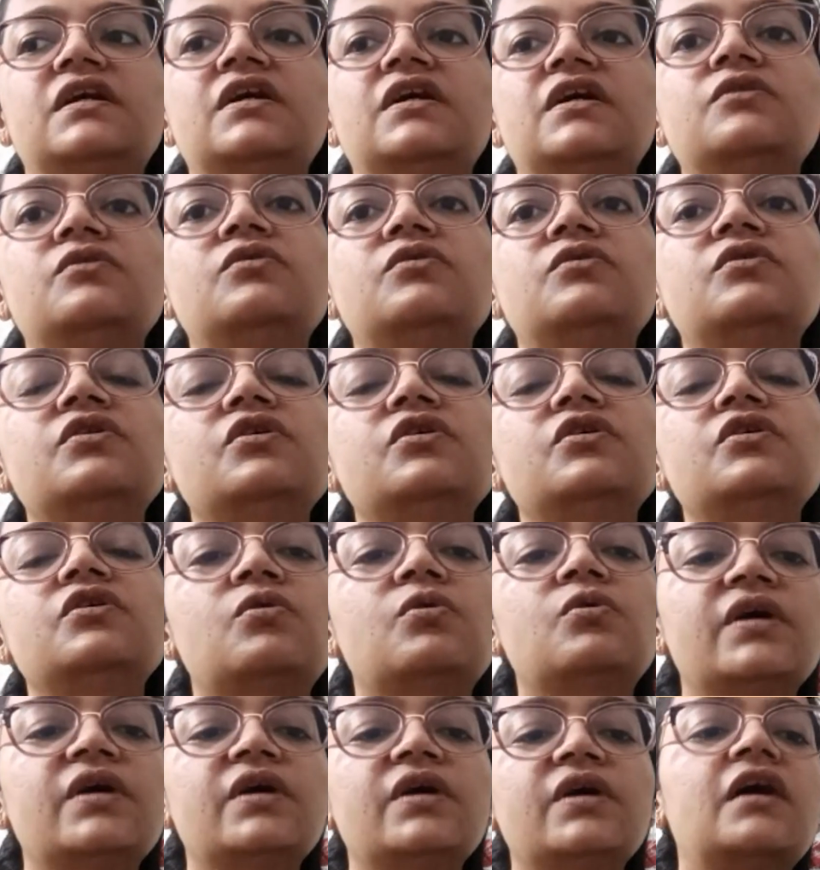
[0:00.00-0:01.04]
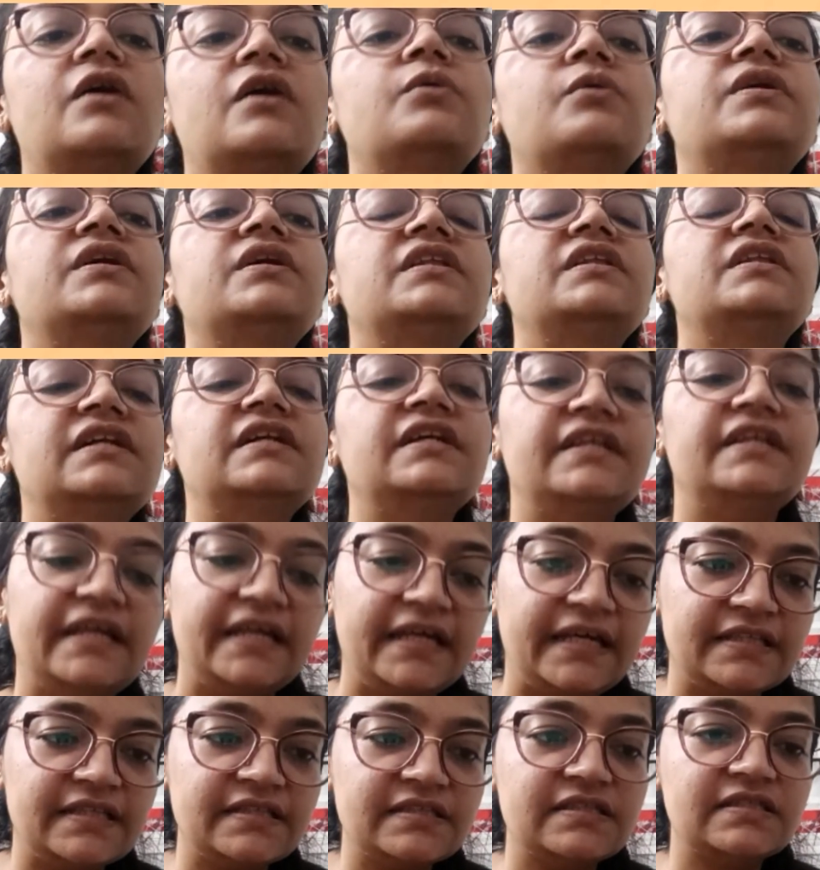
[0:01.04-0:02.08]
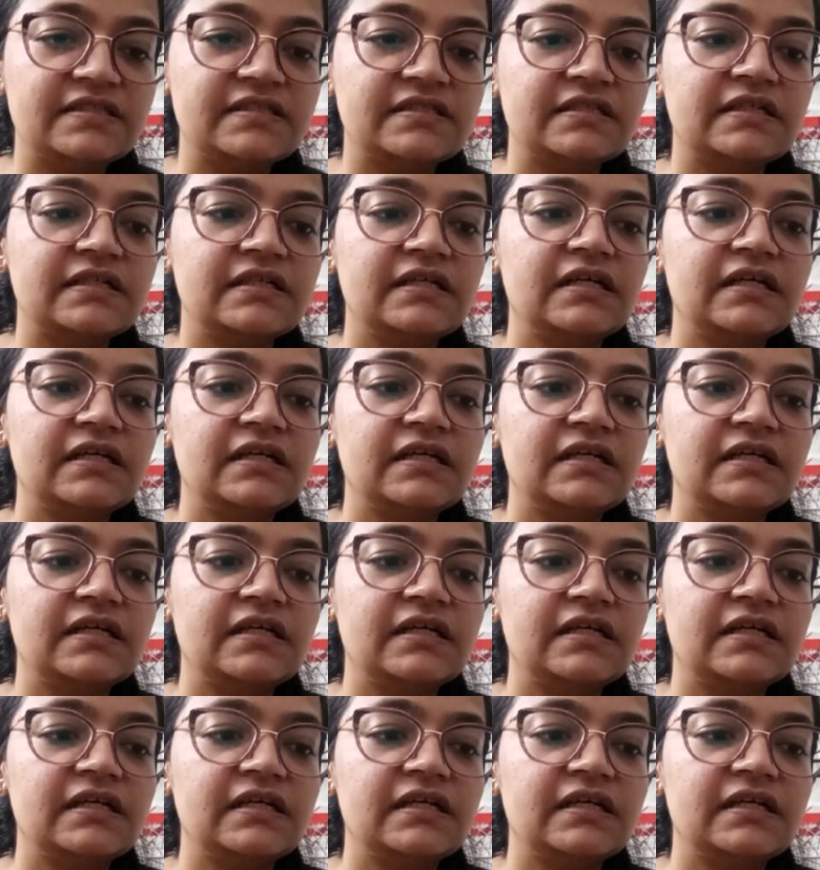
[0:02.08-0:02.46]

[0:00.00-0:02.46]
you're going out in the rains.